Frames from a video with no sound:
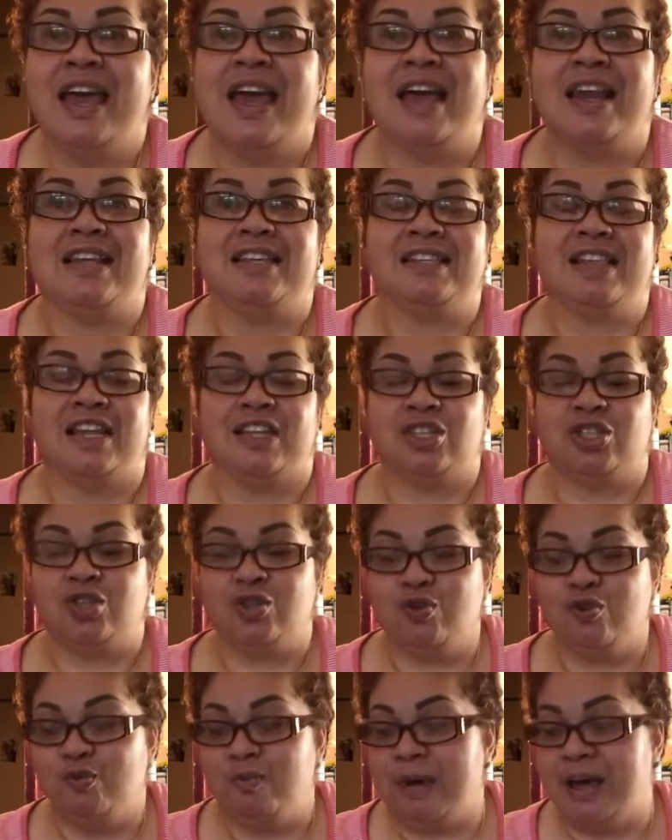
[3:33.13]
And it's not
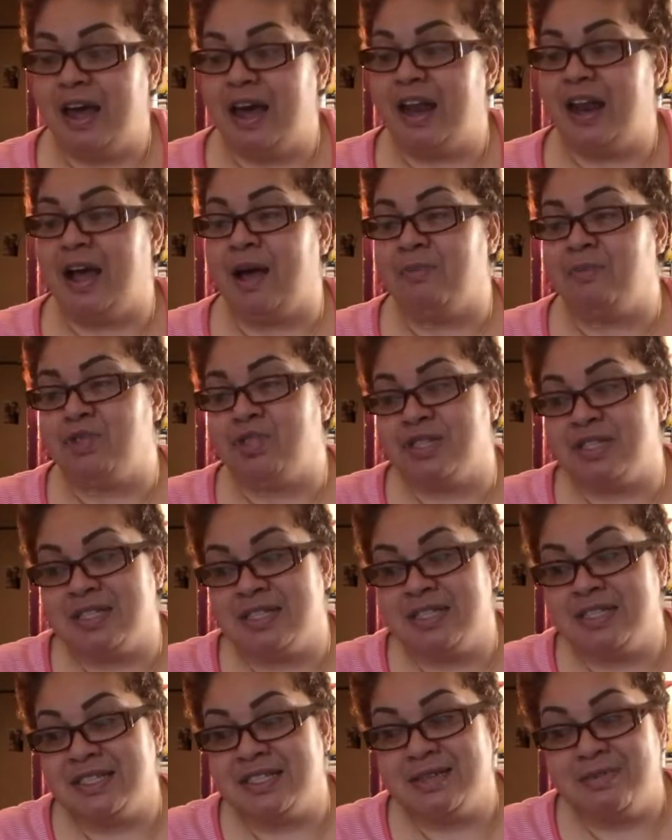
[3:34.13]
too bad. I'm
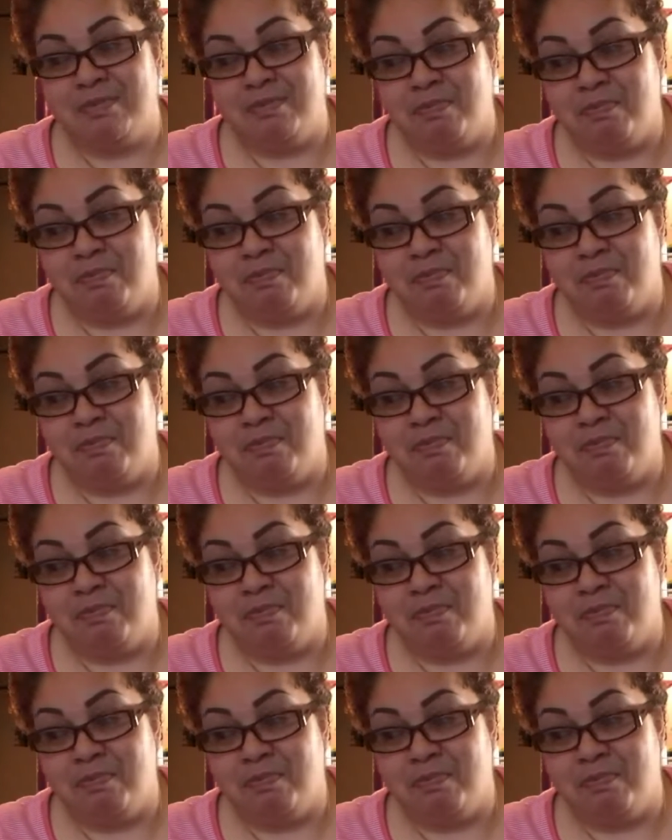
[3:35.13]
just